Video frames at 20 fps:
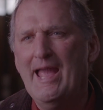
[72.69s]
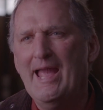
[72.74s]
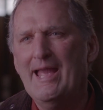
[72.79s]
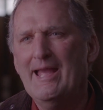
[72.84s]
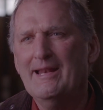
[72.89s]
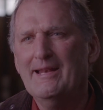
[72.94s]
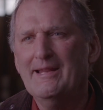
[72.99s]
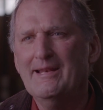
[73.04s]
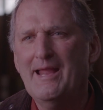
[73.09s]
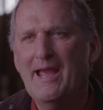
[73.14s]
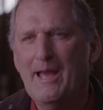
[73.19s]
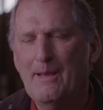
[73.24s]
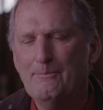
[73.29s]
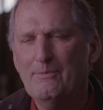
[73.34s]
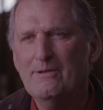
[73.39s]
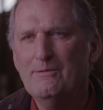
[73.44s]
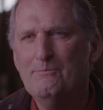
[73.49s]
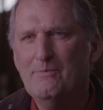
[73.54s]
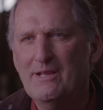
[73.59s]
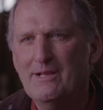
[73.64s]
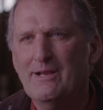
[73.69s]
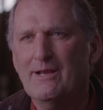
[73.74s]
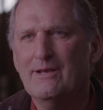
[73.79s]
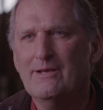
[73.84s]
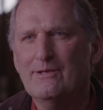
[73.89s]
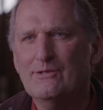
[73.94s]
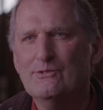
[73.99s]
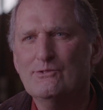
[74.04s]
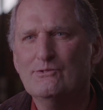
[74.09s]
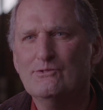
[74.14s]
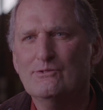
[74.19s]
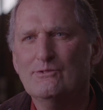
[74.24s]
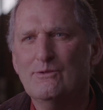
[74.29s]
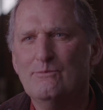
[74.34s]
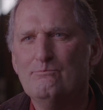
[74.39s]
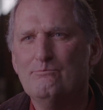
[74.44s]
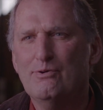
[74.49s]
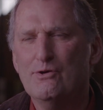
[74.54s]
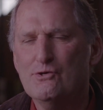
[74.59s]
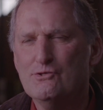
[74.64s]
And it happened because
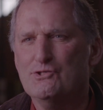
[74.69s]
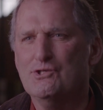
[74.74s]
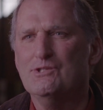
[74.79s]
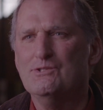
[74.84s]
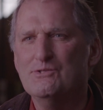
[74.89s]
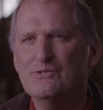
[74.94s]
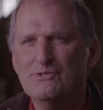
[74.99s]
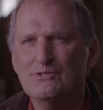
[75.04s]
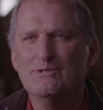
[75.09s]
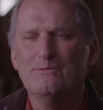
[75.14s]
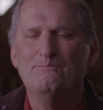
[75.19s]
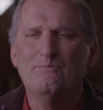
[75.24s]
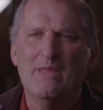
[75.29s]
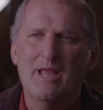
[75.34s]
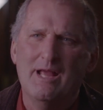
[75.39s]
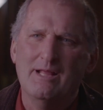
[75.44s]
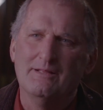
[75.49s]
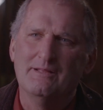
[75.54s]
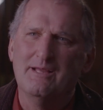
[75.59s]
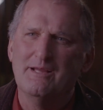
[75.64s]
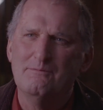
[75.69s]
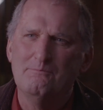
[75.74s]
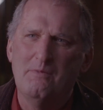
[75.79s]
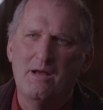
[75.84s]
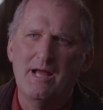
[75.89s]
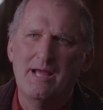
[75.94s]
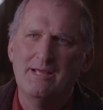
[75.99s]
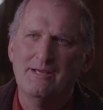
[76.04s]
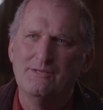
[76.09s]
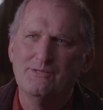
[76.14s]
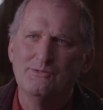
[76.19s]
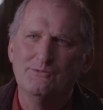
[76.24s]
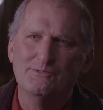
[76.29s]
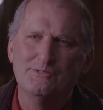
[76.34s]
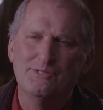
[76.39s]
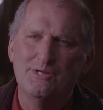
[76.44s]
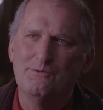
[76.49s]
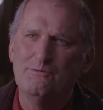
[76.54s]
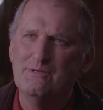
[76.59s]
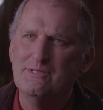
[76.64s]
Persians, led by a
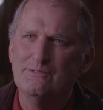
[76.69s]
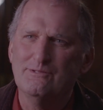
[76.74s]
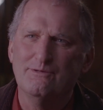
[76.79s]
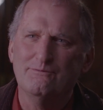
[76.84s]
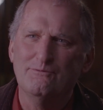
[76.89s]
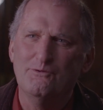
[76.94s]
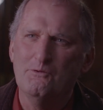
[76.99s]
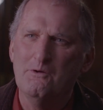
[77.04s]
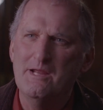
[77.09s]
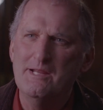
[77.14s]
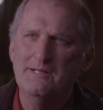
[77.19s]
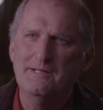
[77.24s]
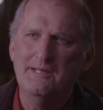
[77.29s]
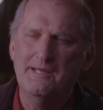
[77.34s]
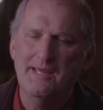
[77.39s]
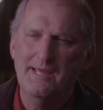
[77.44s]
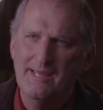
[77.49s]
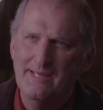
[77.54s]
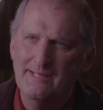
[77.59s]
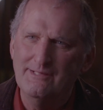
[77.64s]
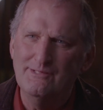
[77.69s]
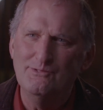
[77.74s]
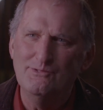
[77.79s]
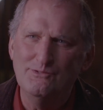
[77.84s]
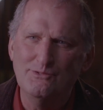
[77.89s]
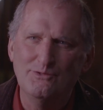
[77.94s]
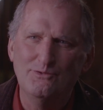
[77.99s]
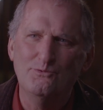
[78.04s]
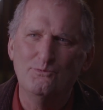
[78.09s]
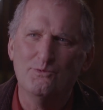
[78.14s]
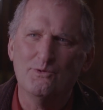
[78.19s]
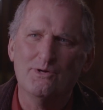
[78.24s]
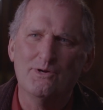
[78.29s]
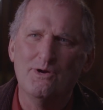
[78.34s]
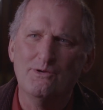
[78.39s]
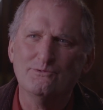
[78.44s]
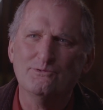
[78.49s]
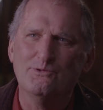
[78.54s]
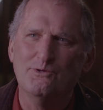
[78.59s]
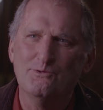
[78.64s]
series of great kings who
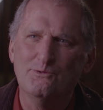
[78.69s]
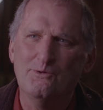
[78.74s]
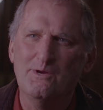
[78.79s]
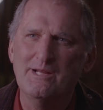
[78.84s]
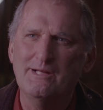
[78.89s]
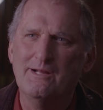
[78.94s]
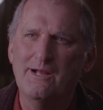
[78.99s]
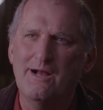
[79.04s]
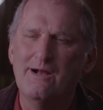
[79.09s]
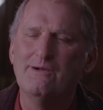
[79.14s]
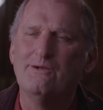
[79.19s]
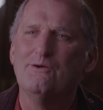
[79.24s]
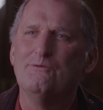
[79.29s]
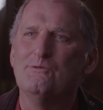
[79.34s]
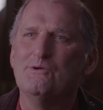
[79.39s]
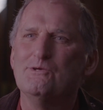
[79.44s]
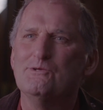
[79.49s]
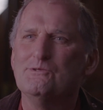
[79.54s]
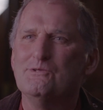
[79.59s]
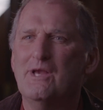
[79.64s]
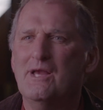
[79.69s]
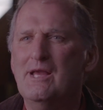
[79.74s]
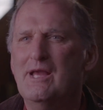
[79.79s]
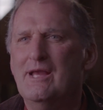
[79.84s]
were also great conquerors,